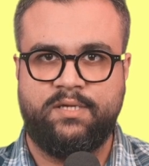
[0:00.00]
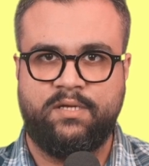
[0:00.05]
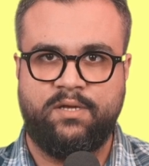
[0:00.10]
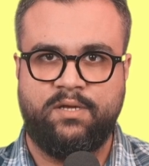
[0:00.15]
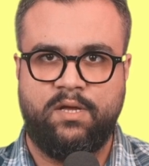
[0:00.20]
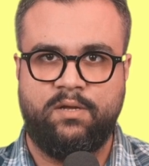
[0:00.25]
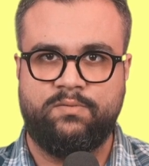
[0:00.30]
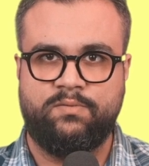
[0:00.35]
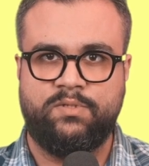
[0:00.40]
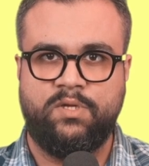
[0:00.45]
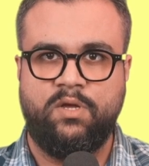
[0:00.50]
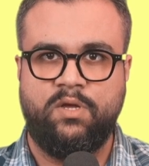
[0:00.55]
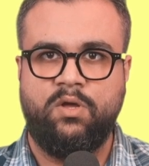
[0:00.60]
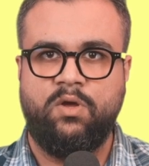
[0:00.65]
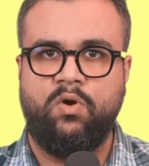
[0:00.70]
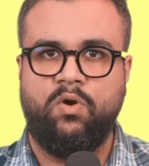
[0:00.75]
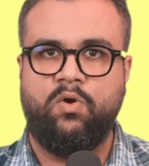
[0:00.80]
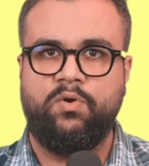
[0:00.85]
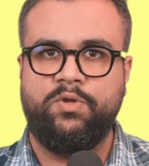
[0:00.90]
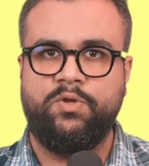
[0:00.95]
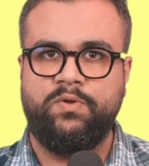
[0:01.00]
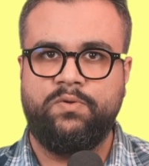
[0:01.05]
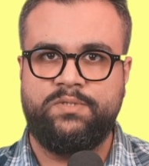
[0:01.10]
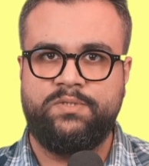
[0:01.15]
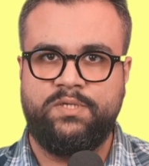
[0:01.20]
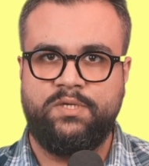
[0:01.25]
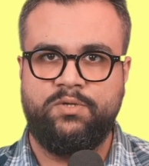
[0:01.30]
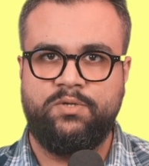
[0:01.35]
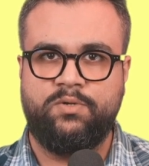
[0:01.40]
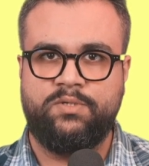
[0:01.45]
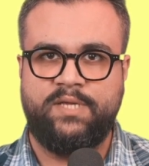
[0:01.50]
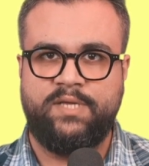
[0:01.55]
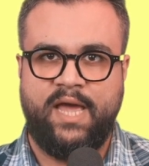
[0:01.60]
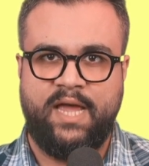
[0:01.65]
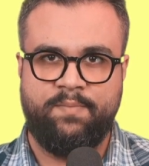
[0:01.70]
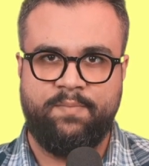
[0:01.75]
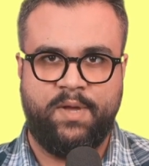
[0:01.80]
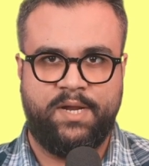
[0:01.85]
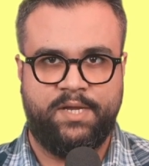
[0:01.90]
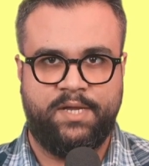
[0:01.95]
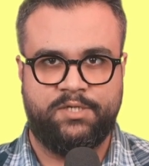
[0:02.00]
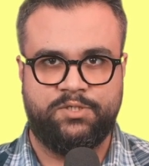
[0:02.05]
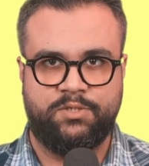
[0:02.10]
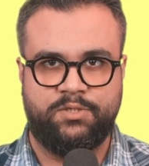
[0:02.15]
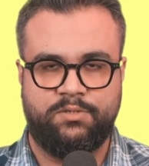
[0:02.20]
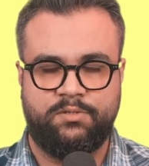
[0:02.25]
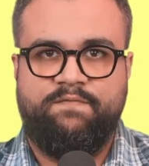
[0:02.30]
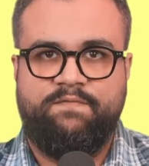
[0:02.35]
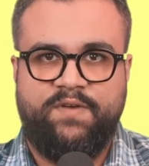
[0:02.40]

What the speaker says: account, or using your tag manager.